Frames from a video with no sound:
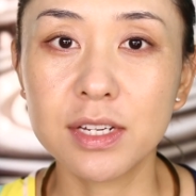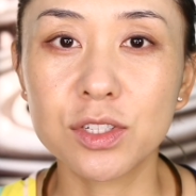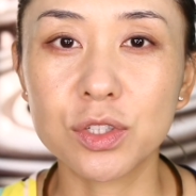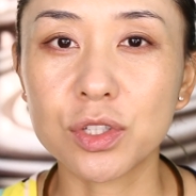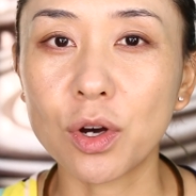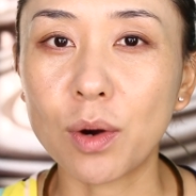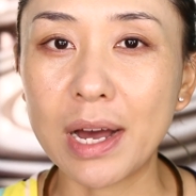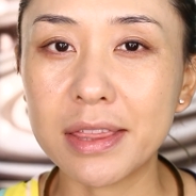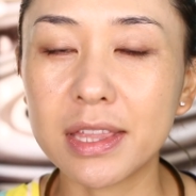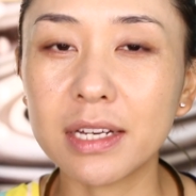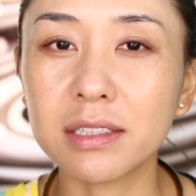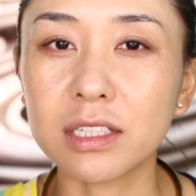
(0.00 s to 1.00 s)
So I
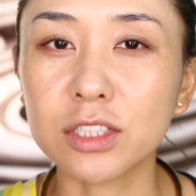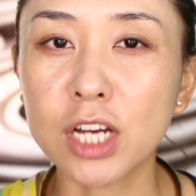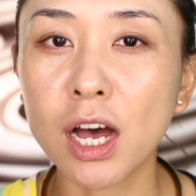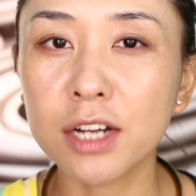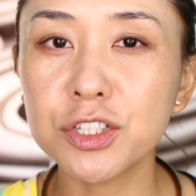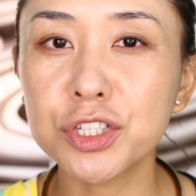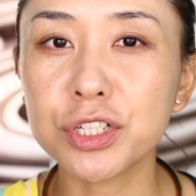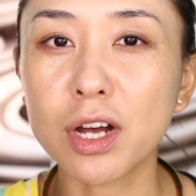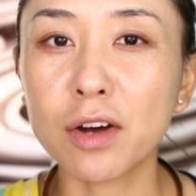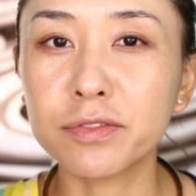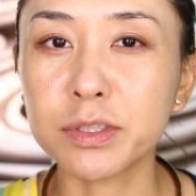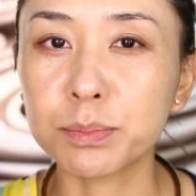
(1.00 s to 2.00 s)
think the touch
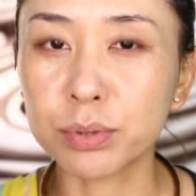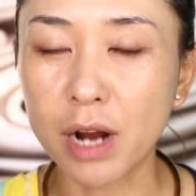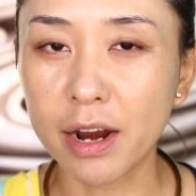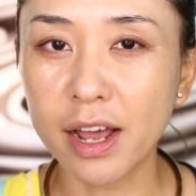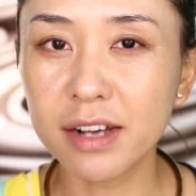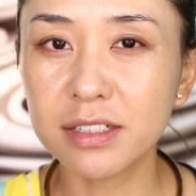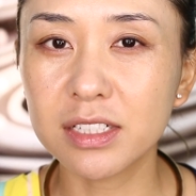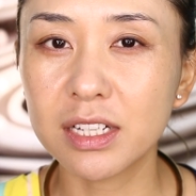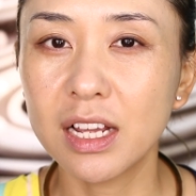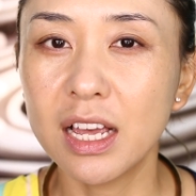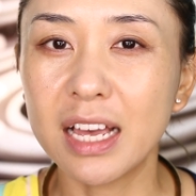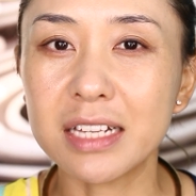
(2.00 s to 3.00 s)
of the product
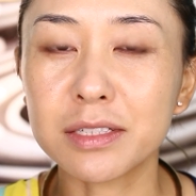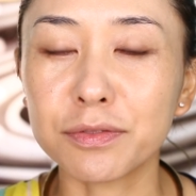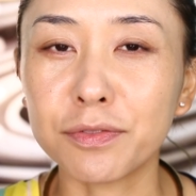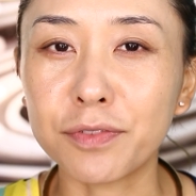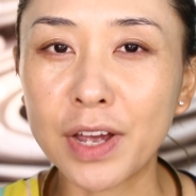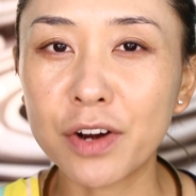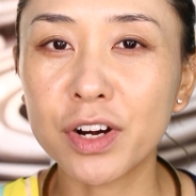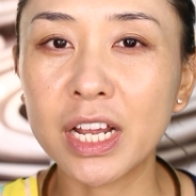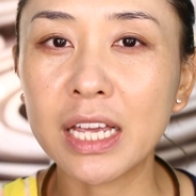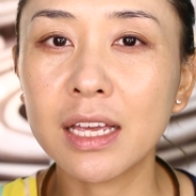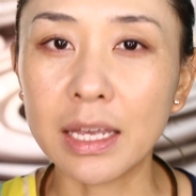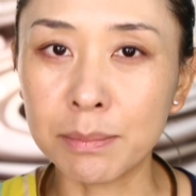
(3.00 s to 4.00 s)
is
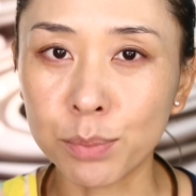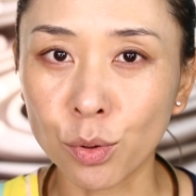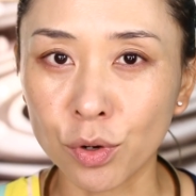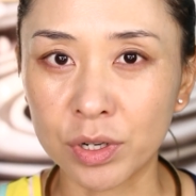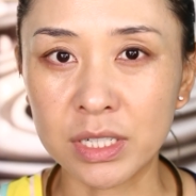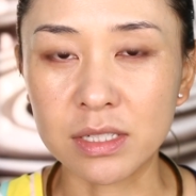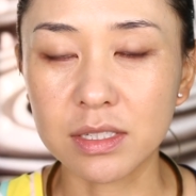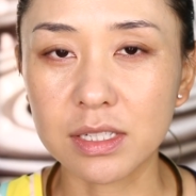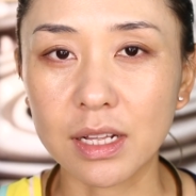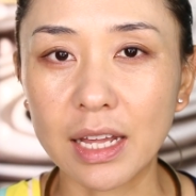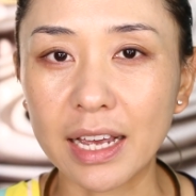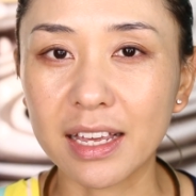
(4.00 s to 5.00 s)
very
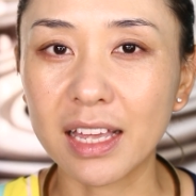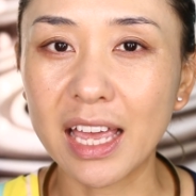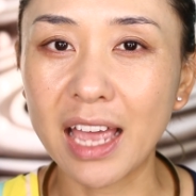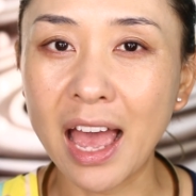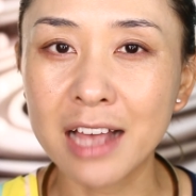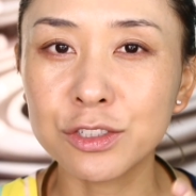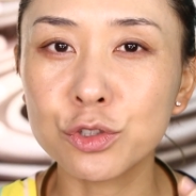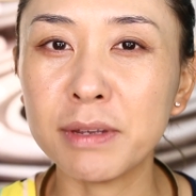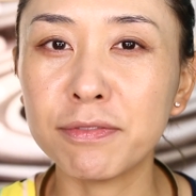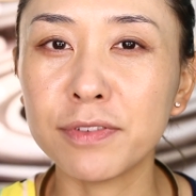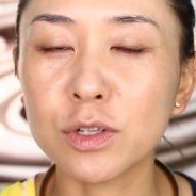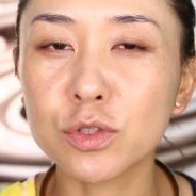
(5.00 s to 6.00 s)
important. Like, it has to
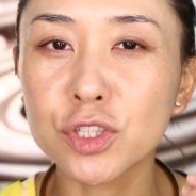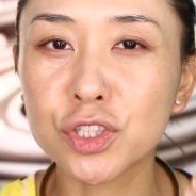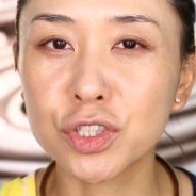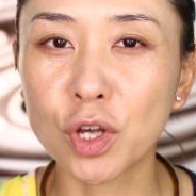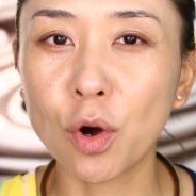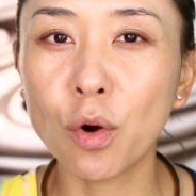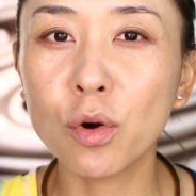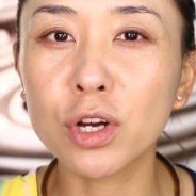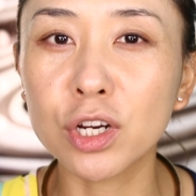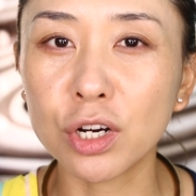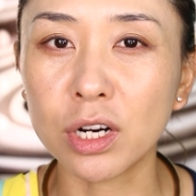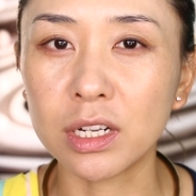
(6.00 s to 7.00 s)
feel so
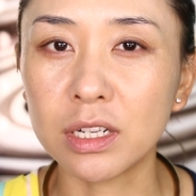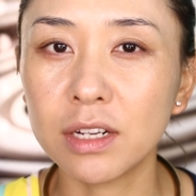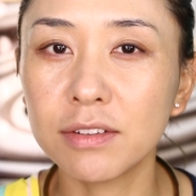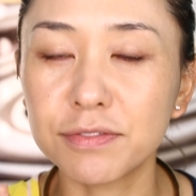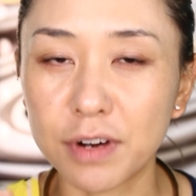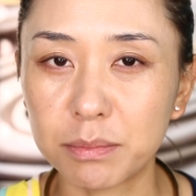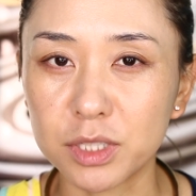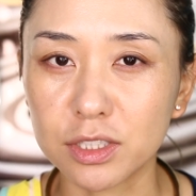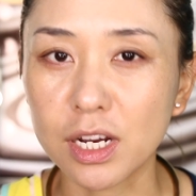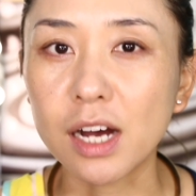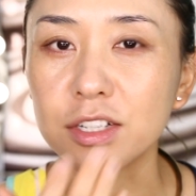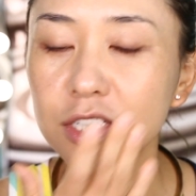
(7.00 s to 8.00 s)
good from the
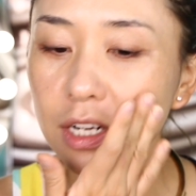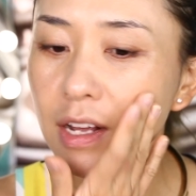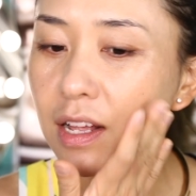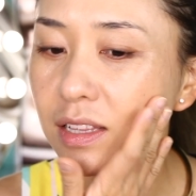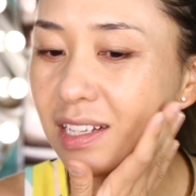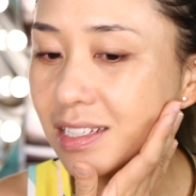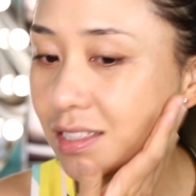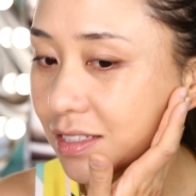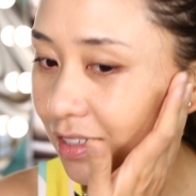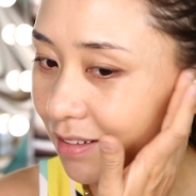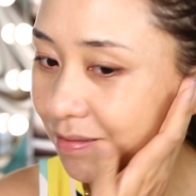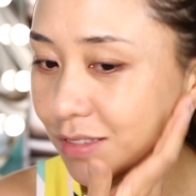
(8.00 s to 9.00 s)
touch.
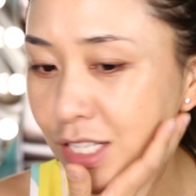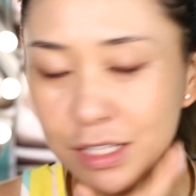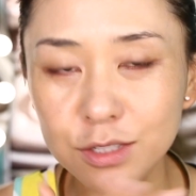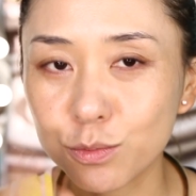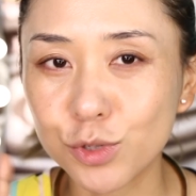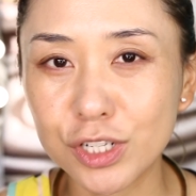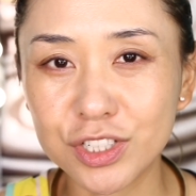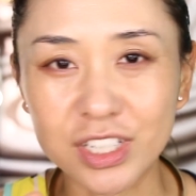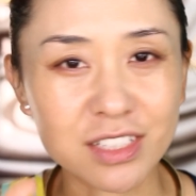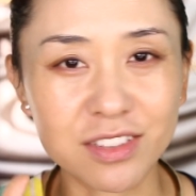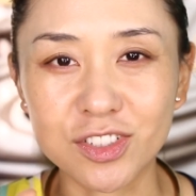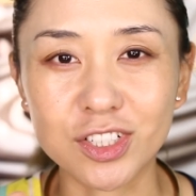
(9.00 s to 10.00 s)
This tinted
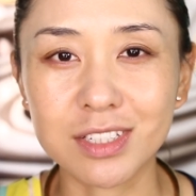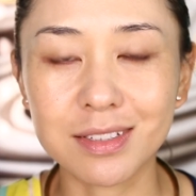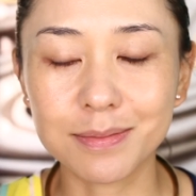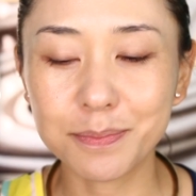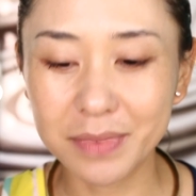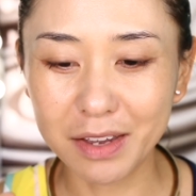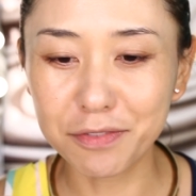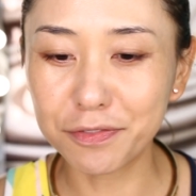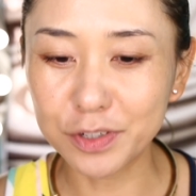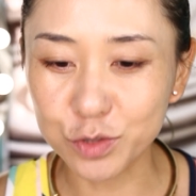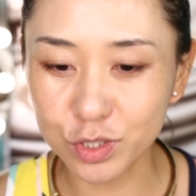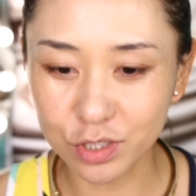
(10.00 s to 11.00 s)
moisturizer just
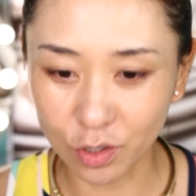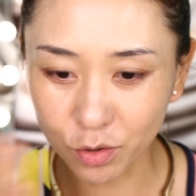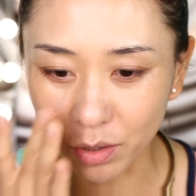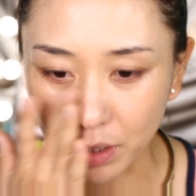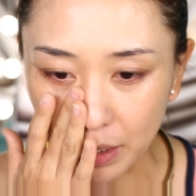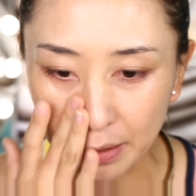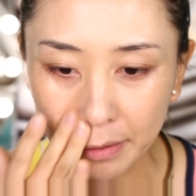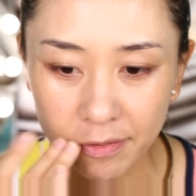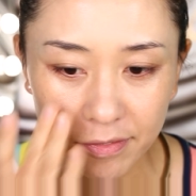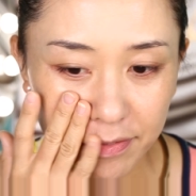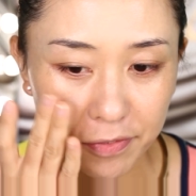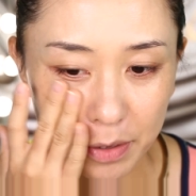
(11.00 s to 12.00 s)
feels so good
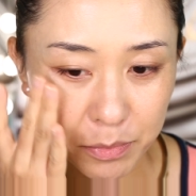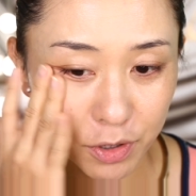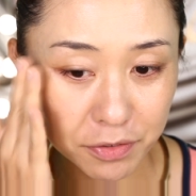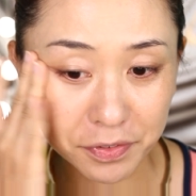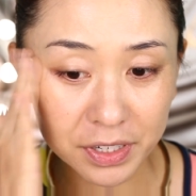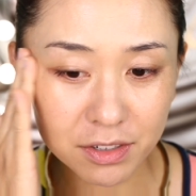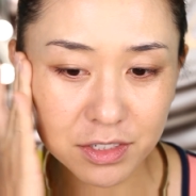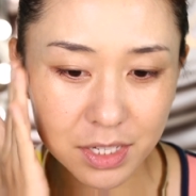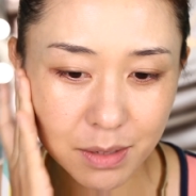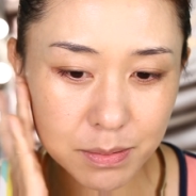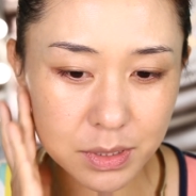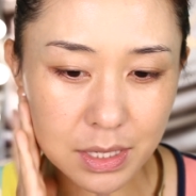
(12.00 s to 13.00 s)
from your
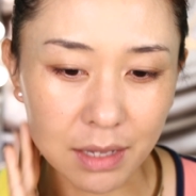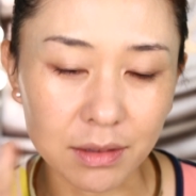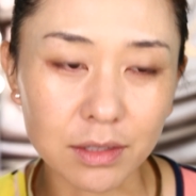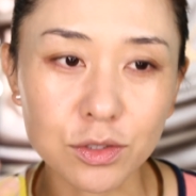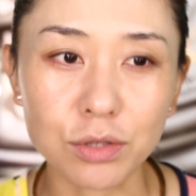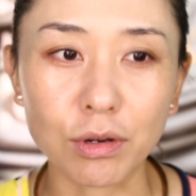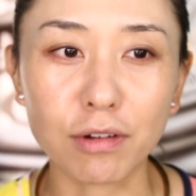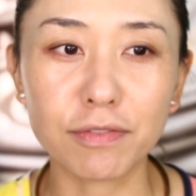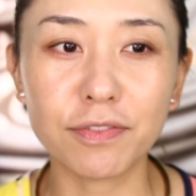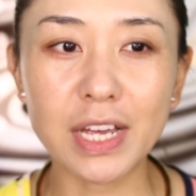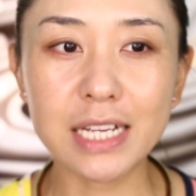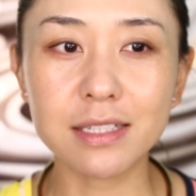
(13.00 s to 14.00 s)
fingertips and to your
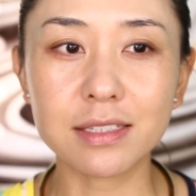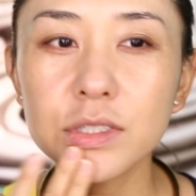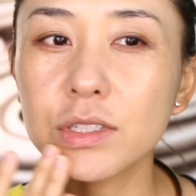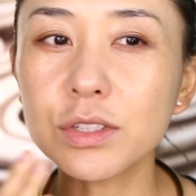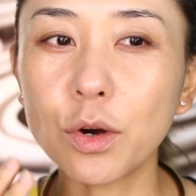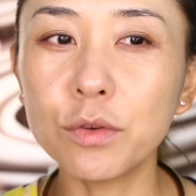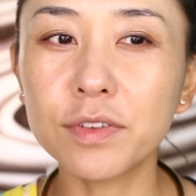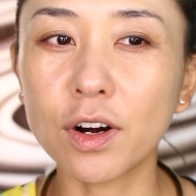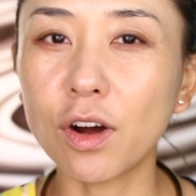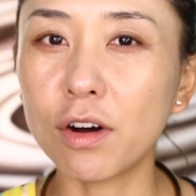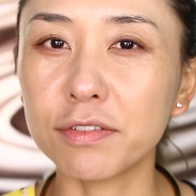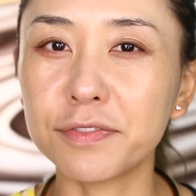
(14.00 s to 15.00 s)
face. Just
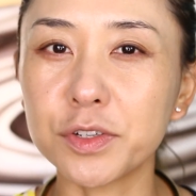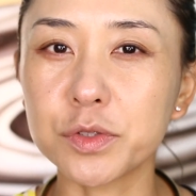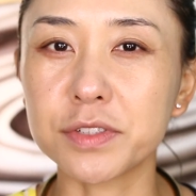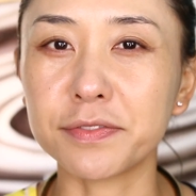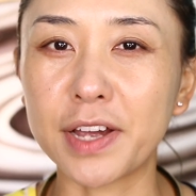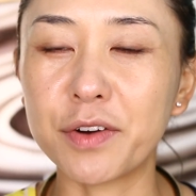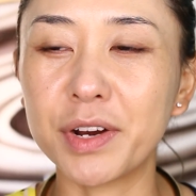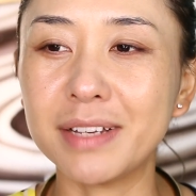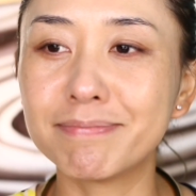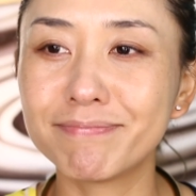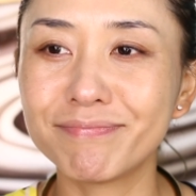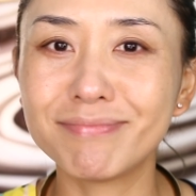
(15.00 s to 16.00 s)
overall feels very
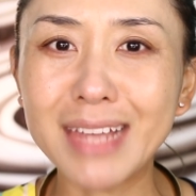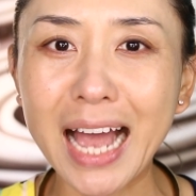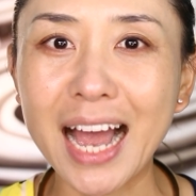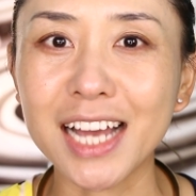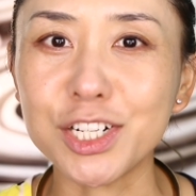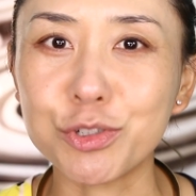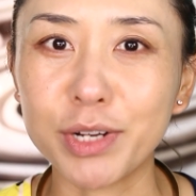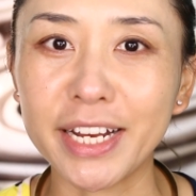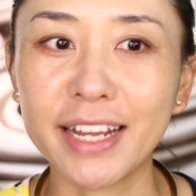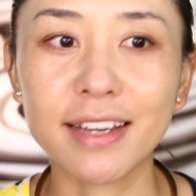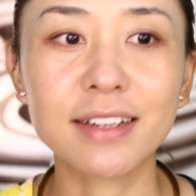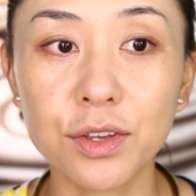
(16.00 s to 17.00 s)

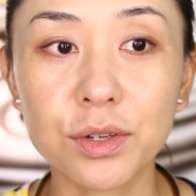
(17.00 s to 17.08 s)
hydrating.